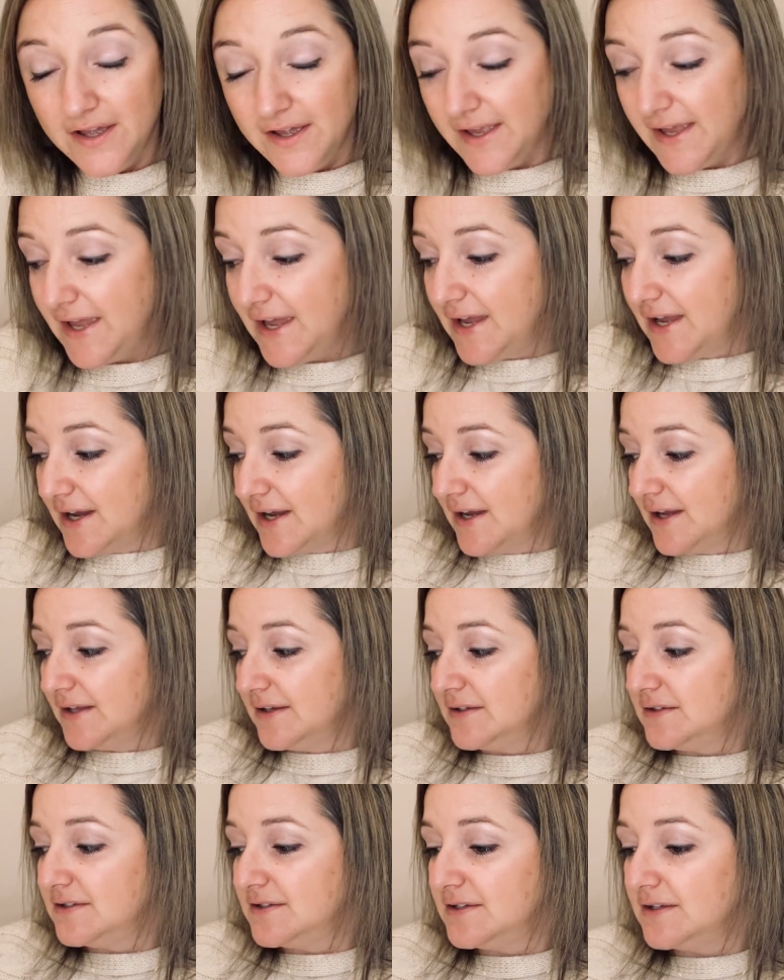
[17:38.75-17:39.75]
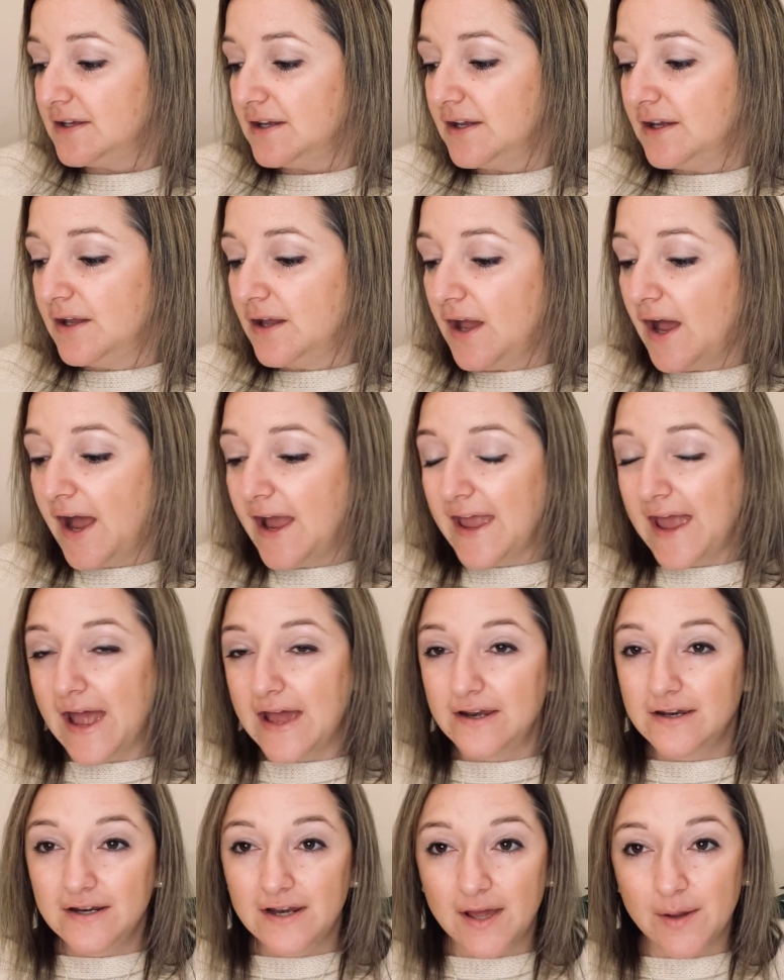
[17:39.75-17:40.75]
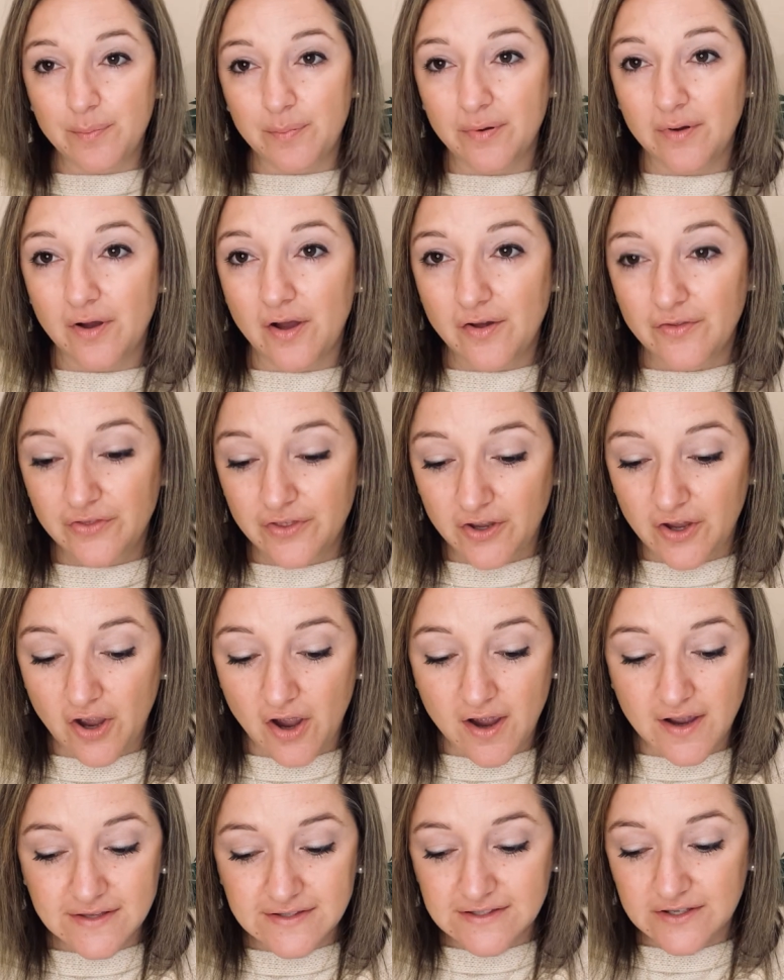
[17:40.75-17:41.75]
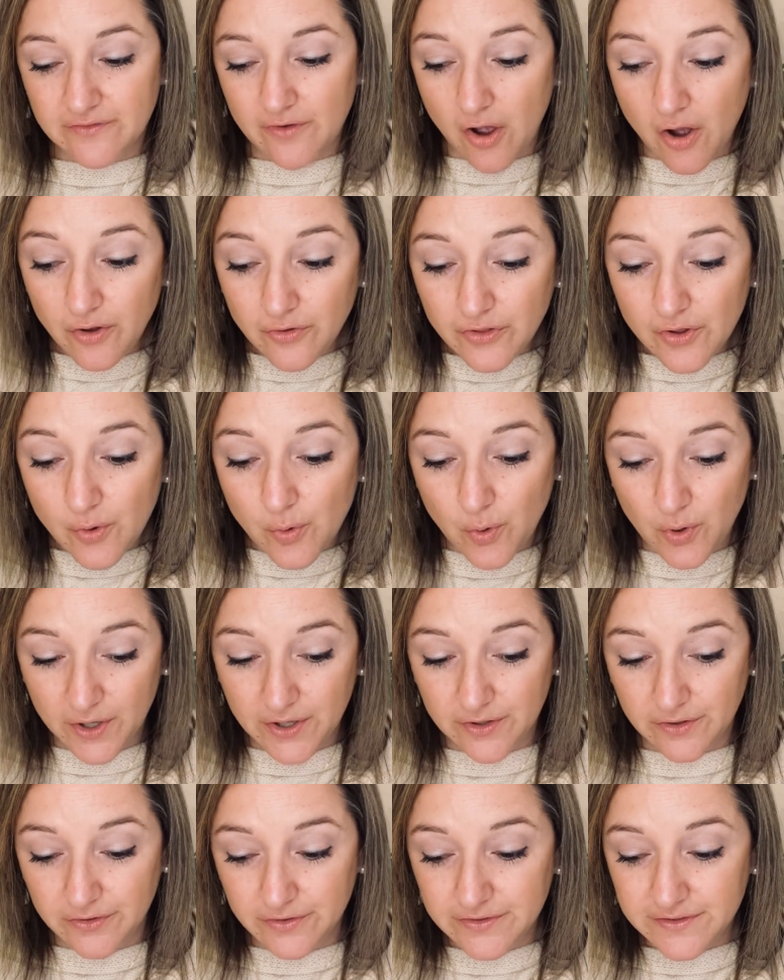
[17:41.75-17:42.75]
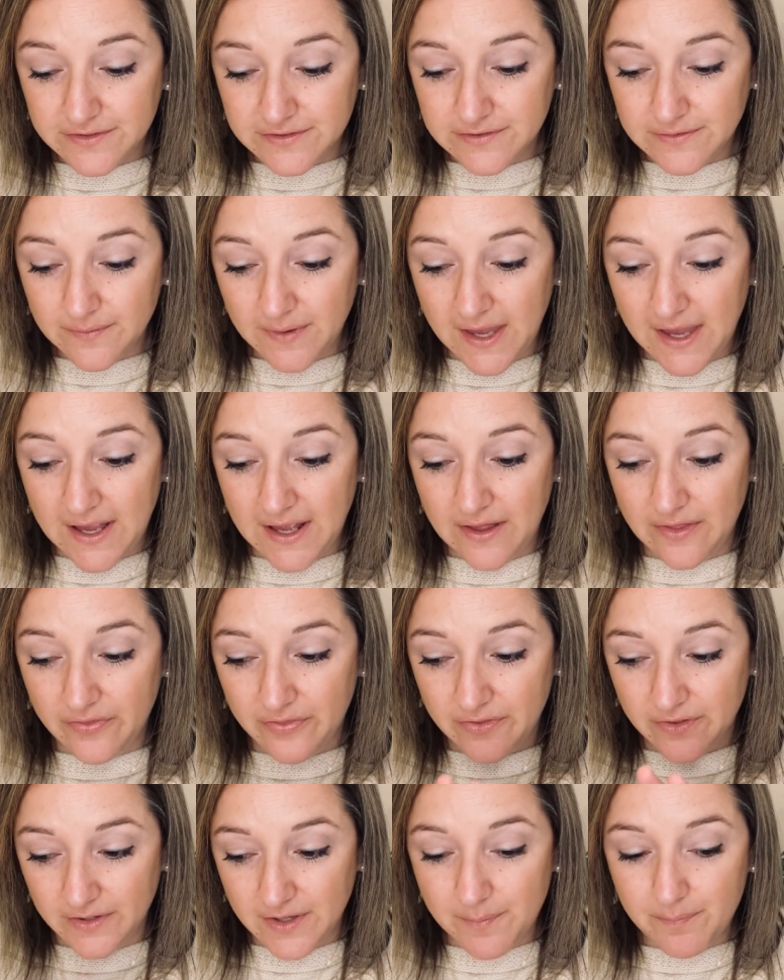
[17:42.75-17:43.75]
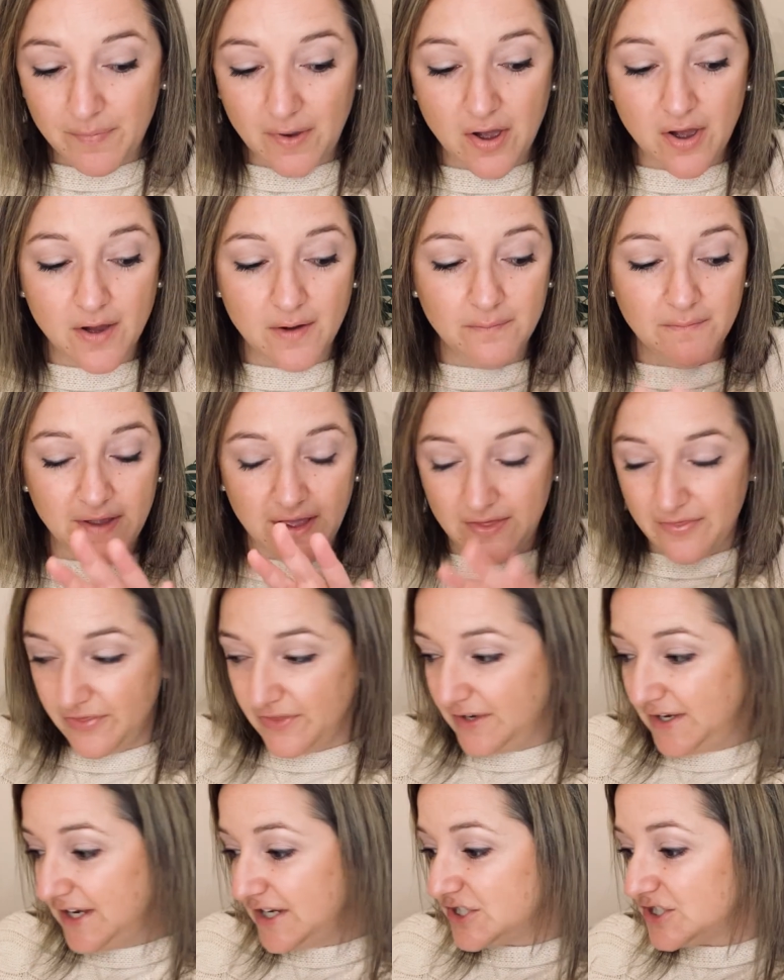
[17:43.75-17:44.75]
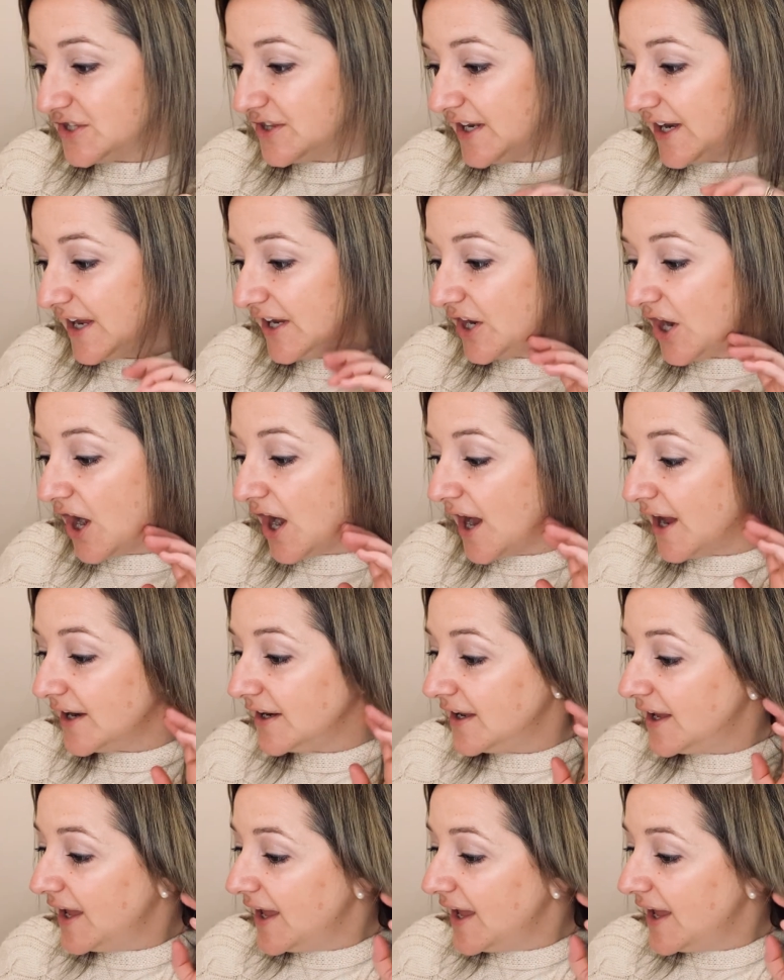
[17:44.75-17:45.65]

and I added up the cost of all the oils and the lip balm and the Ningxia that I got,